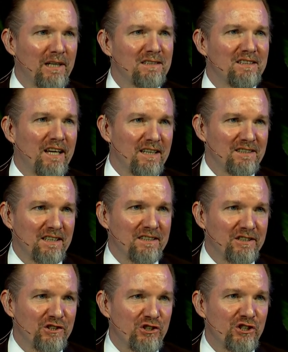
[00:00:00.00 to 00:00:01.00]
That's S
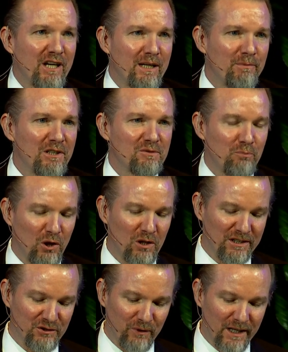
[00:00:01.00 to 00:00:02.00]
as in Seamus,
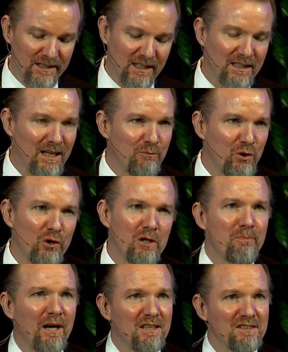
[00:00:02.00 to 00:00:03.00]
paulsryan.com. Go to
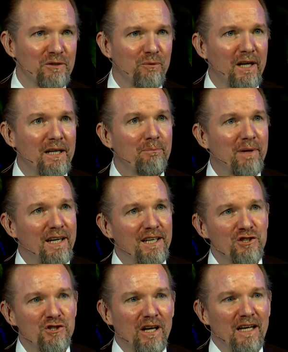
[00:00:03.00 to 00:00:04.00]
the policy writing
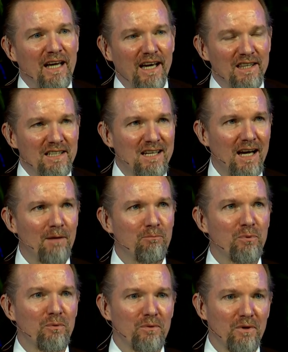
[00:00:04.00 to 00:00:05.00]
page, and the
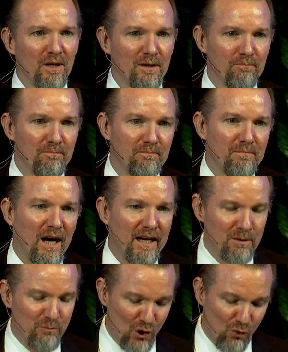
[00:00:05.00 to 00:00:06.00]
top um,
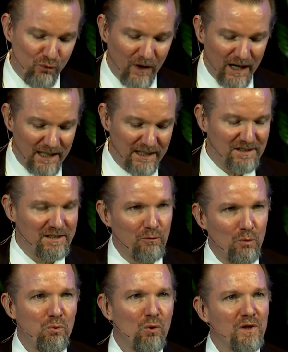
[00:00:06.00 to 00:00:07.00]
item you'll find is a
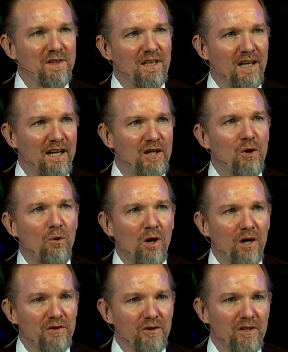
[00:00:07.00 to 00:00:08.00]
report that I co
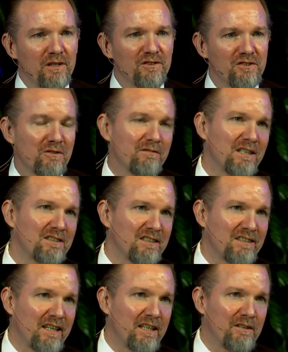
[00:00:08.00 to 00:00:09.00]
authored and served as
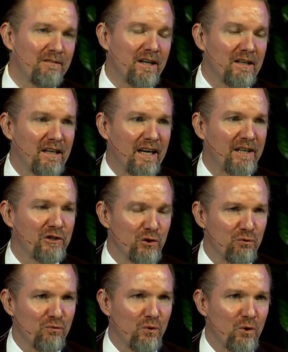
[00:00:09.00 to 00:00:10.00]
executive ed
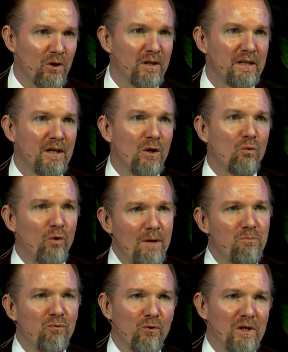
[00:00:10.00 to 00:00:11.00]
editor for
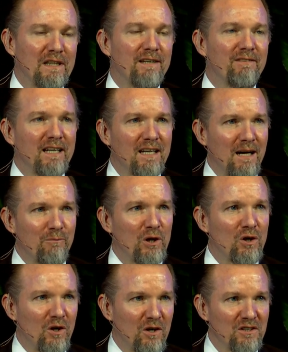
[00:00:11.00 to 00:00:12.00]
right before leaving Common
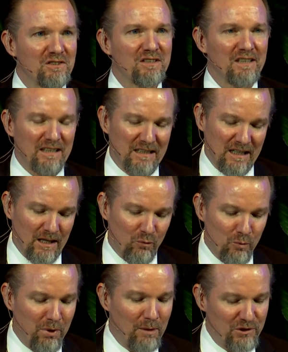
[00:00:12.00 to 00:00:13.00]
Cause. And
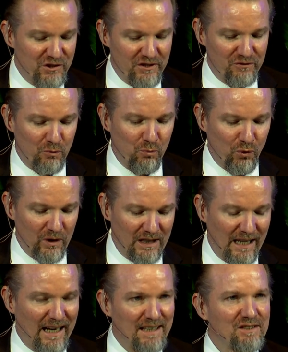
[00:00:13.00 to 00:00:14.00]
we published this report
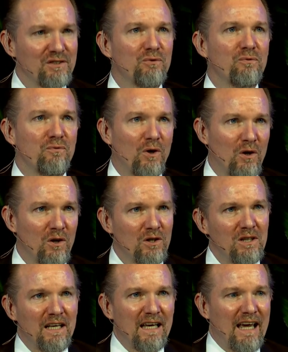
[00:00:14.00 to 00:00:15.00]
last
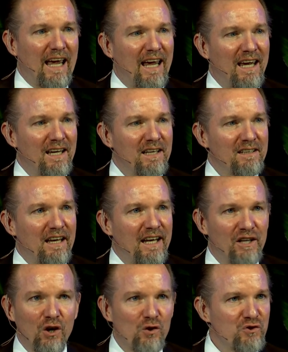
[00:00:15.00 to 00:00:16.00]
fall. And
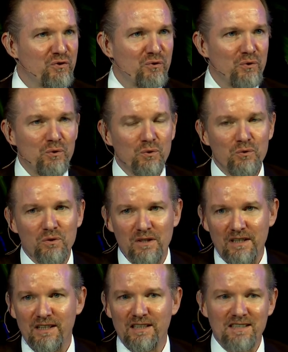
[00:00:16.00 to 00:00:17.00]
it goes through
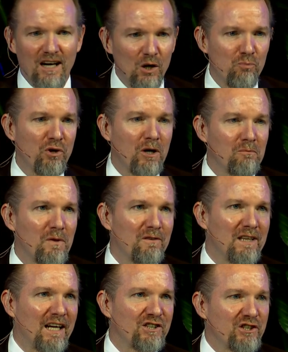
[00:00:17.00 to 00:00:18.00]
the entire problem of
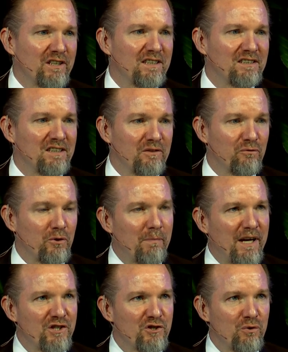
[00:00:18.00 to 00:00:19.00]
election
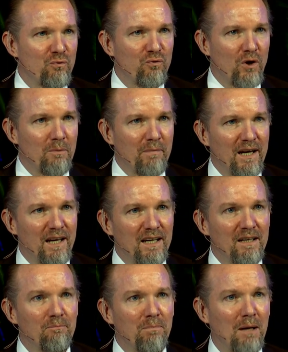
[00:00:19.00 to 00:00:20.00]
disinformation from
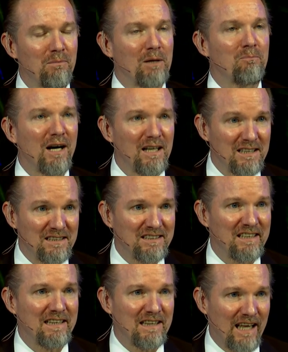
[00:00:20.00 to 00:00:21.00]
a public
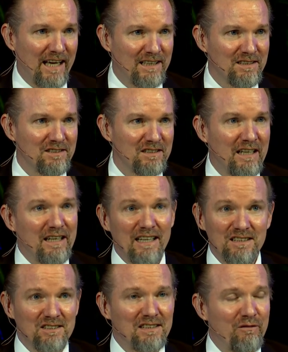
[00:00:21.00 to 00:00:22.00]
policy lens.
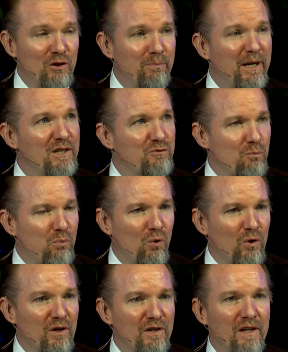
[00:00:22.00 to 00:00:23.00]
It's a 70-page
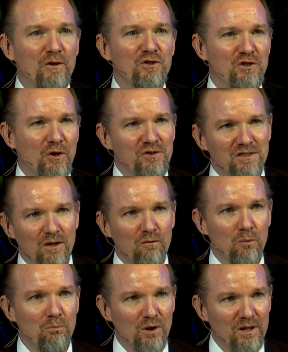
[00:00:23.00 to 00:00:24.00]
report. There is no
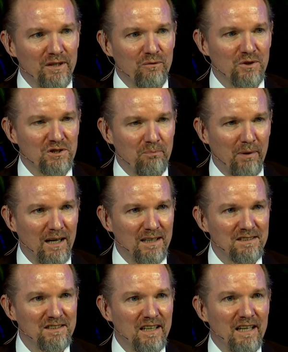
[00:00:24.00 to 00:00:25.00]
silver bullet
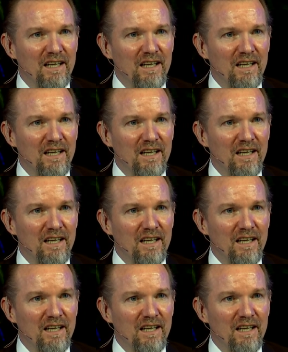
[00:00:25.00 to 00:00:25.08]
response.